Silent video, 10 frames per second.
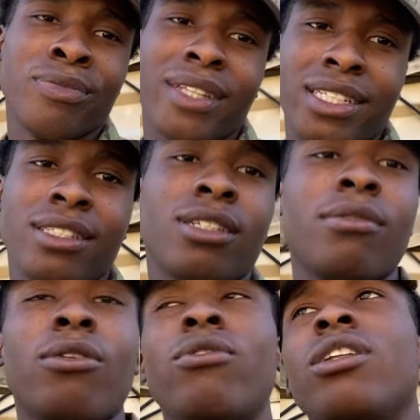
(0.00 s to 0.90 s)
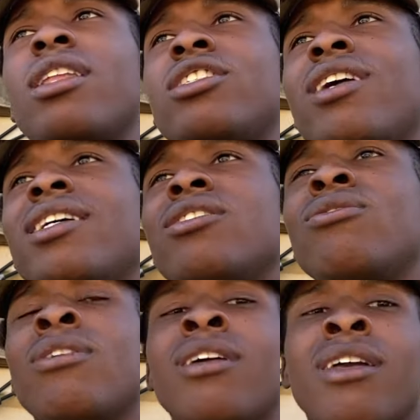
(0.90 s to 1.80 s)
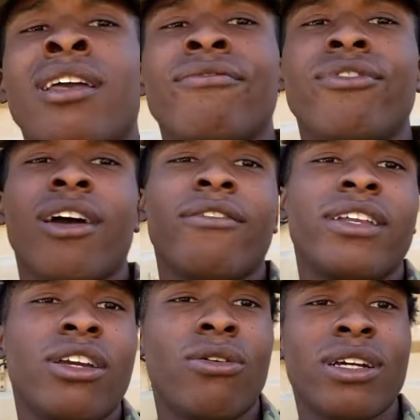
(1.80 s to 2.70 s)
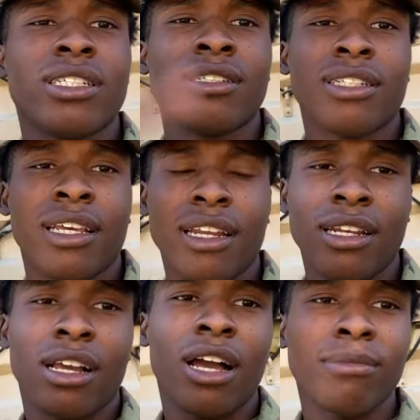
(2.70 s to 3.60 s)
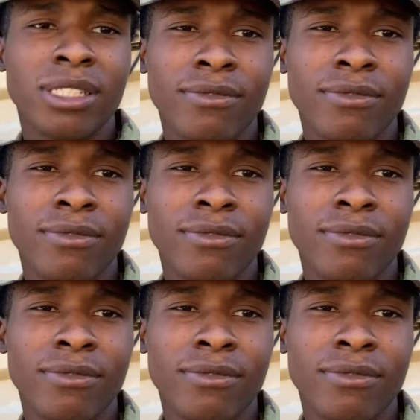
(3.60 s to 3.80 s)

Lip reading: that's just something I wanted to let you guys know. If you have any questions, hit in the comments.